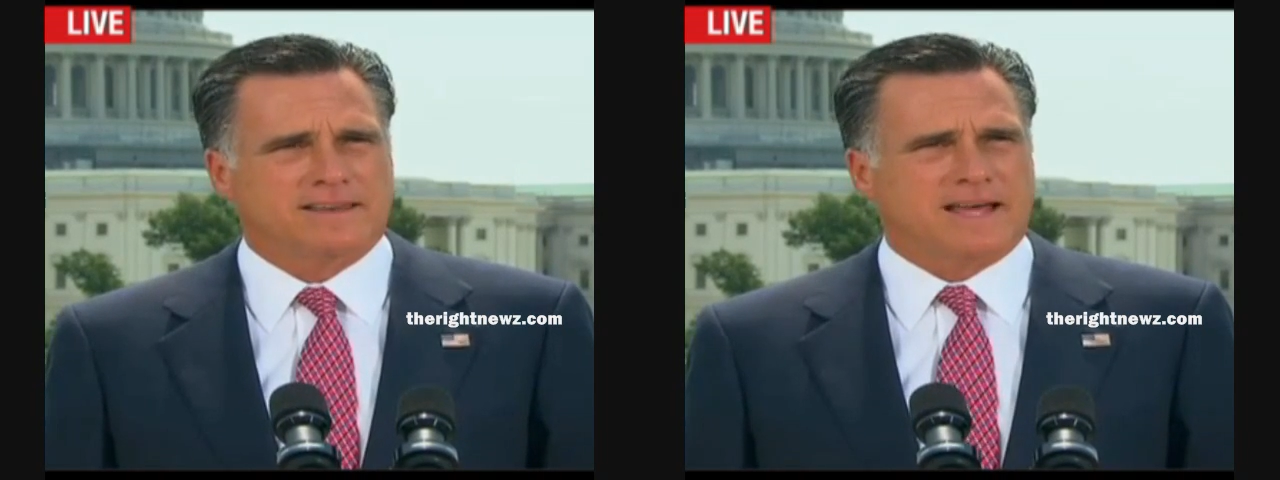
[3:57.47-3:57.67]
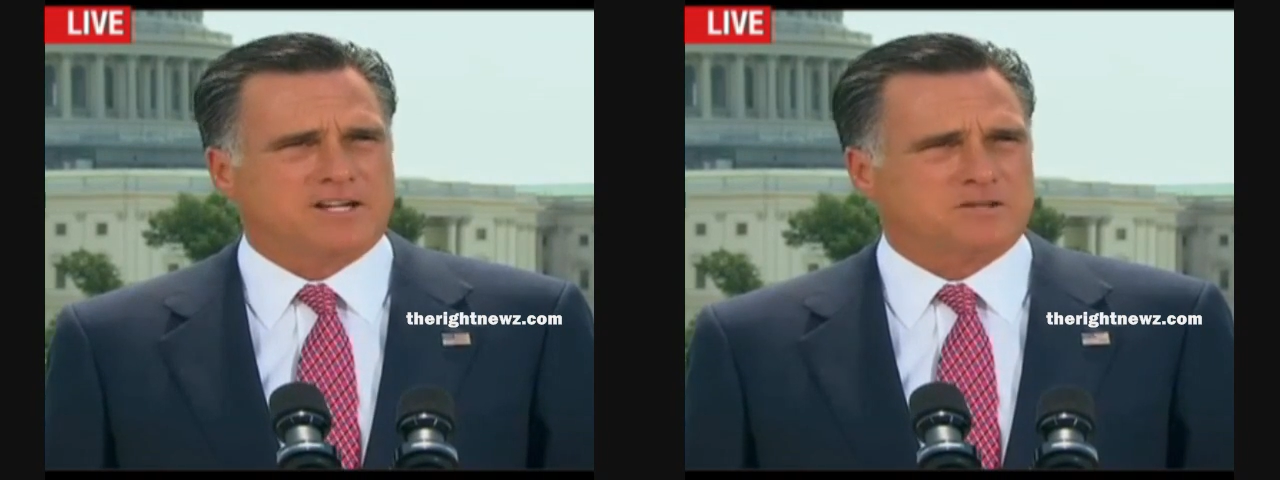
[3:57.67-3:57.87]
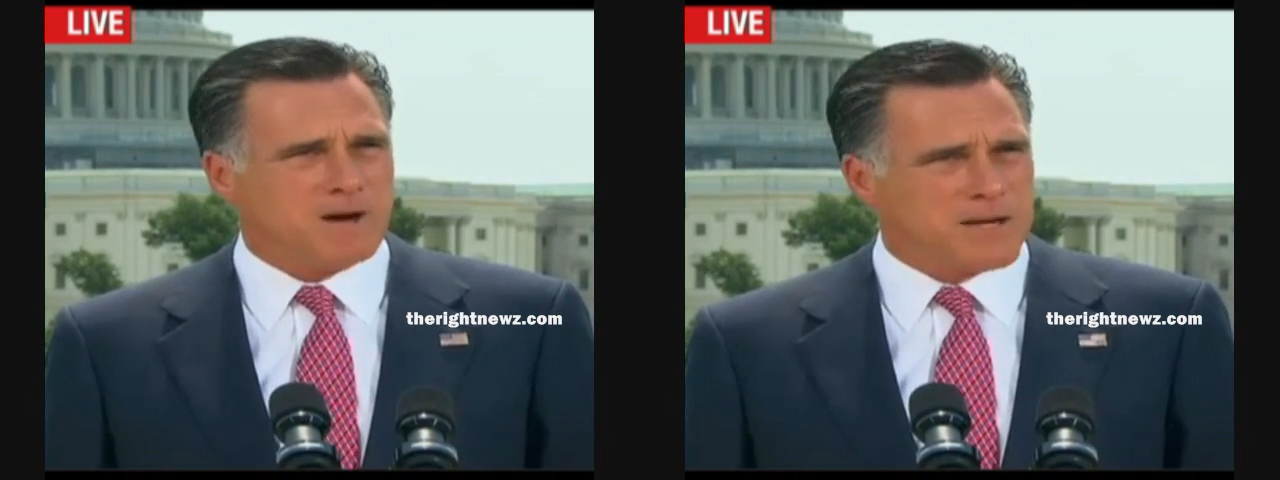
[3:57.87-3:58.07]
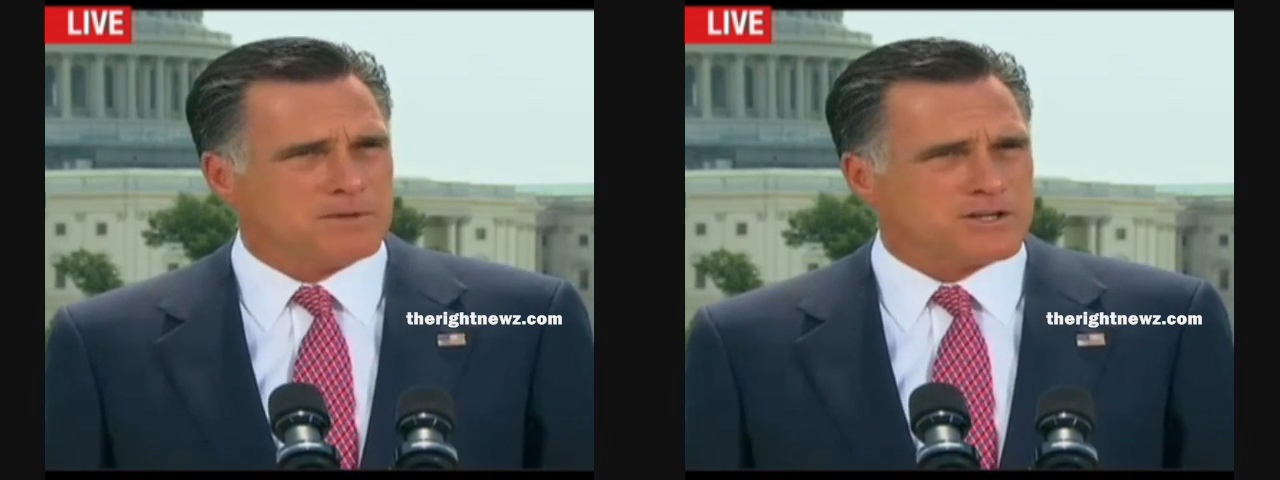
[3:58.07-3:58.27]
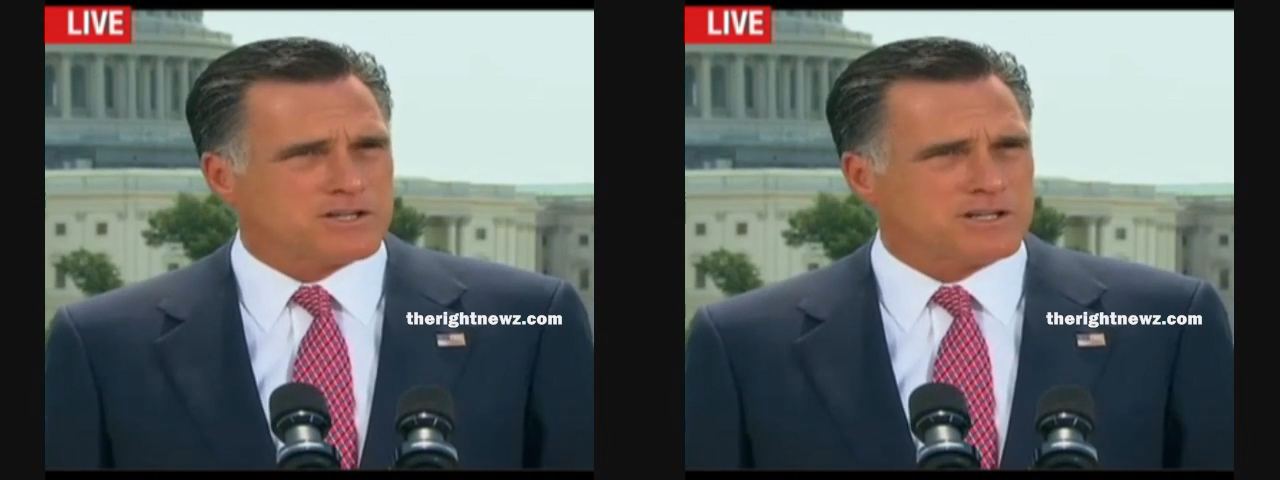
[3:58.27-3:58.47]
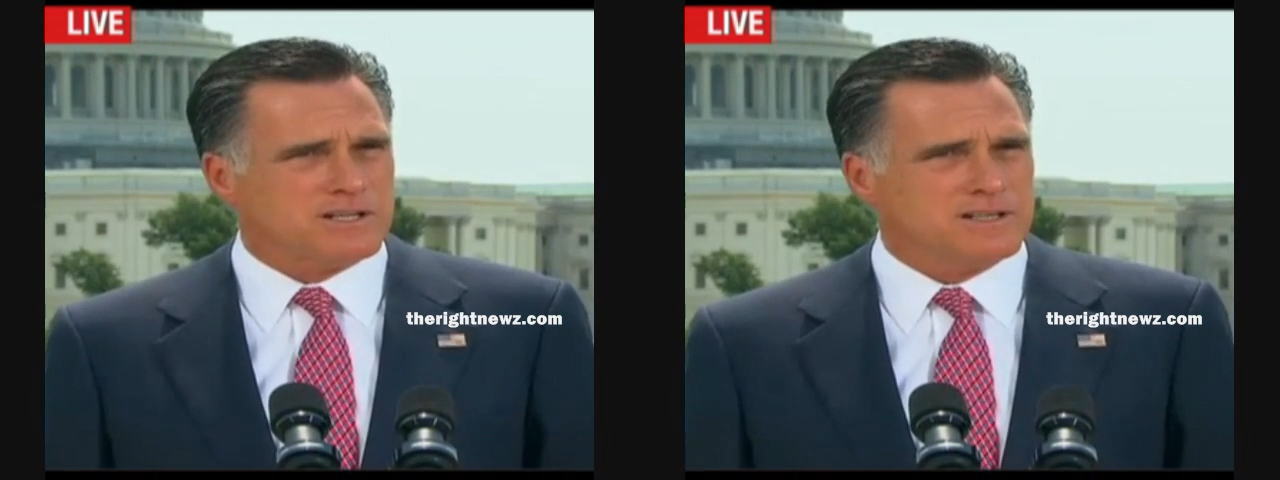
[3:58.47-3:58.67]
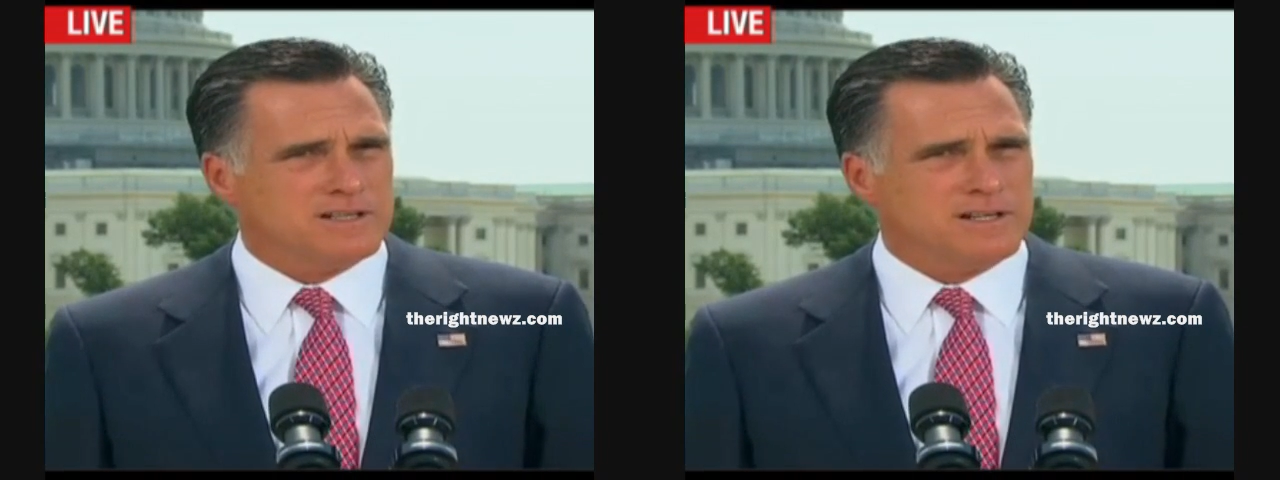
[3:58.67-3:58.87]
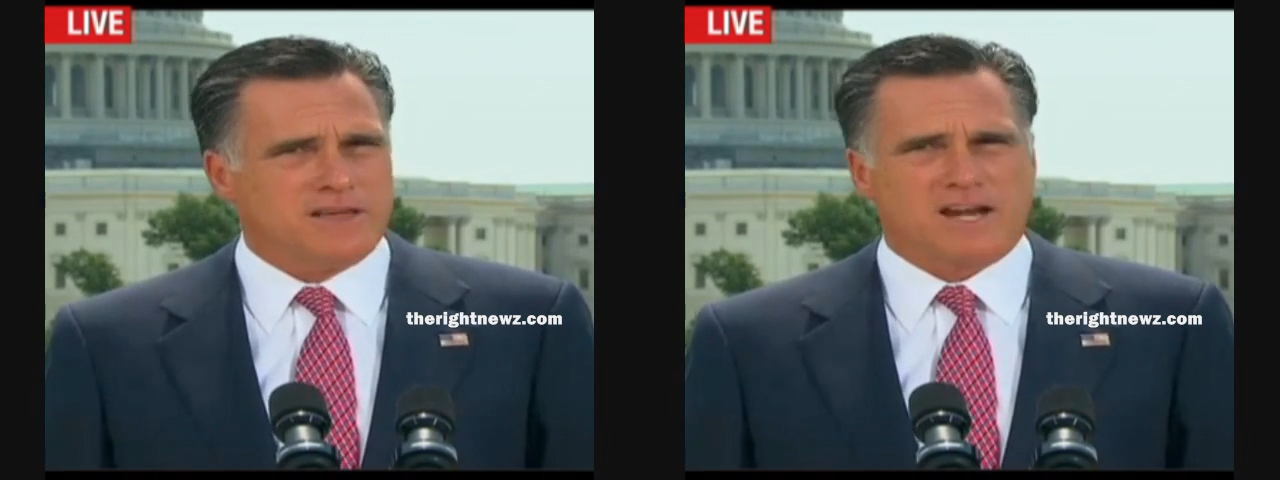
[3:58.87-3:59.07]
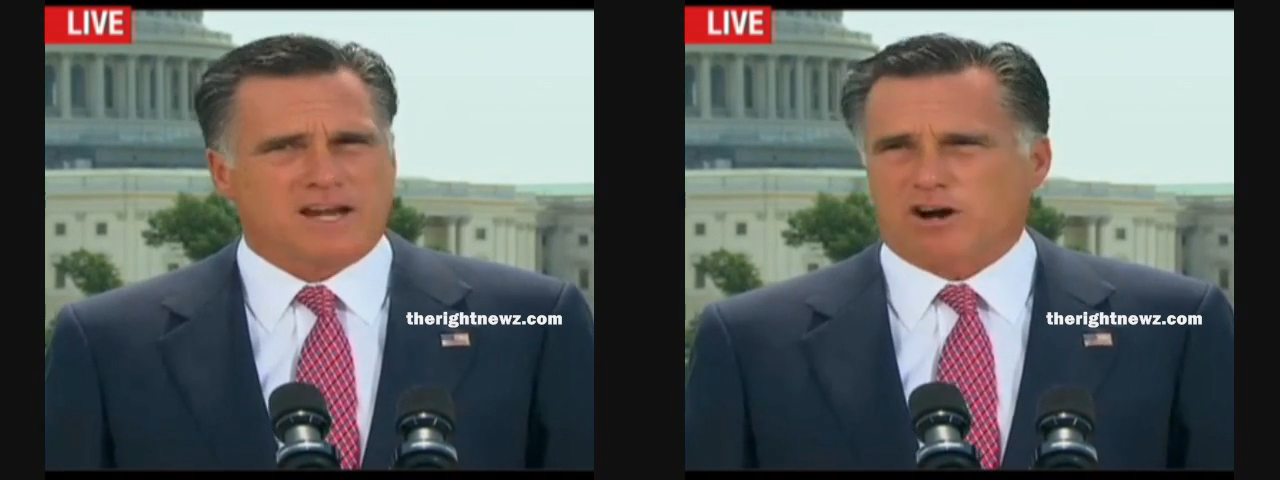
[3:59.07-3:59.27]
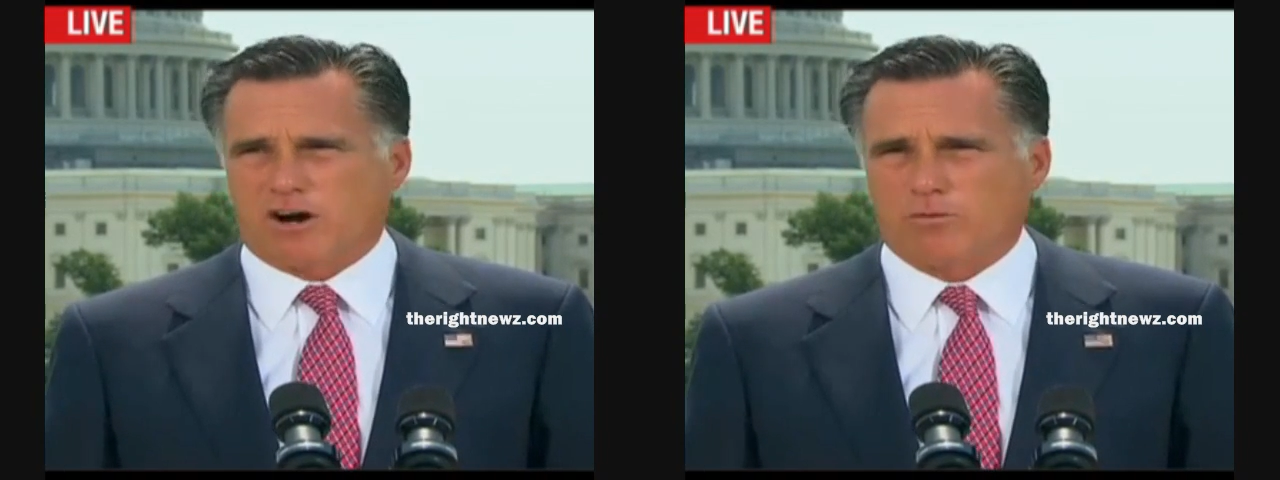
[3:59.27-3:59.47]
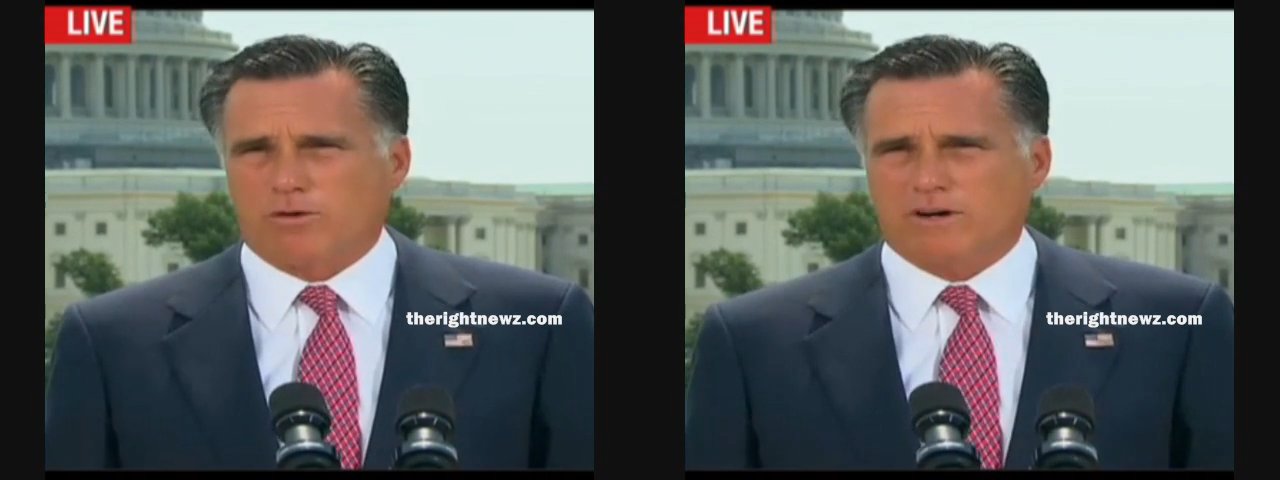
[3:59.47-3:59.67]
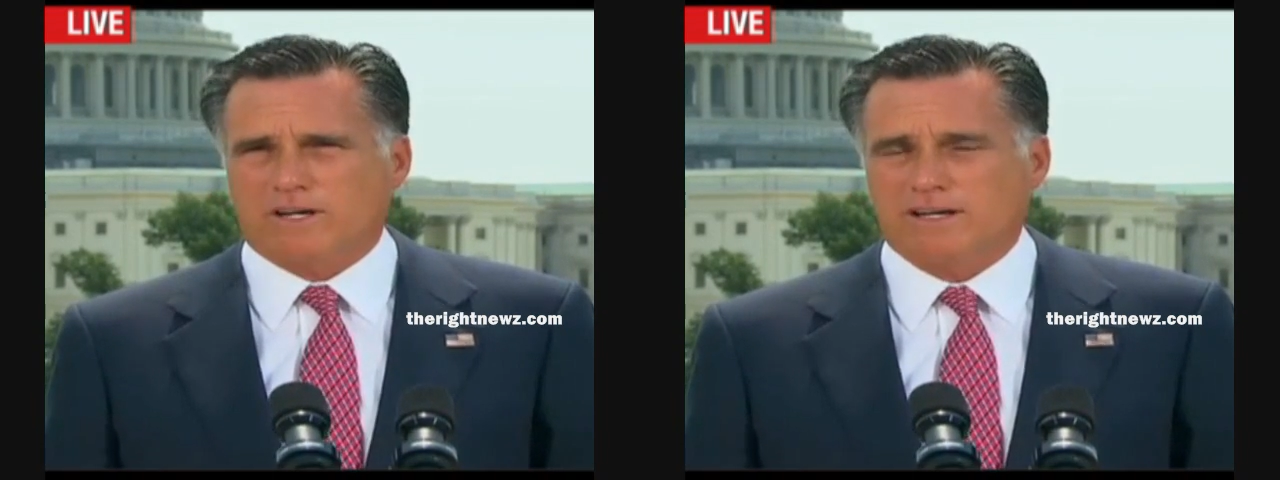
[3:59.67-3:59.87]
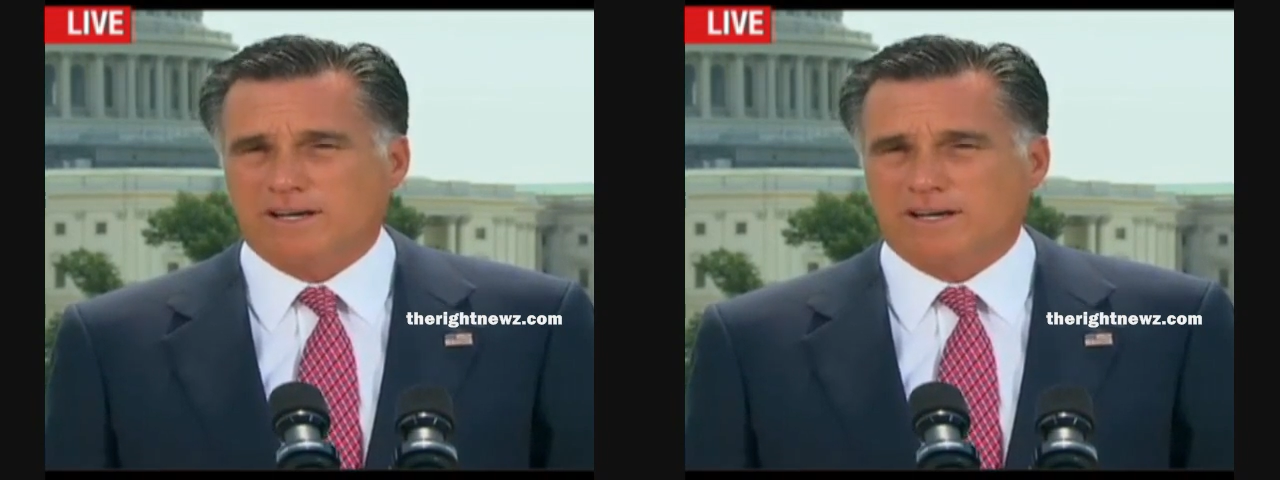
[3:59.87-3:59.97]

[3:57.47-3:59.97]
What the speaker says: That is my mission, that is our work,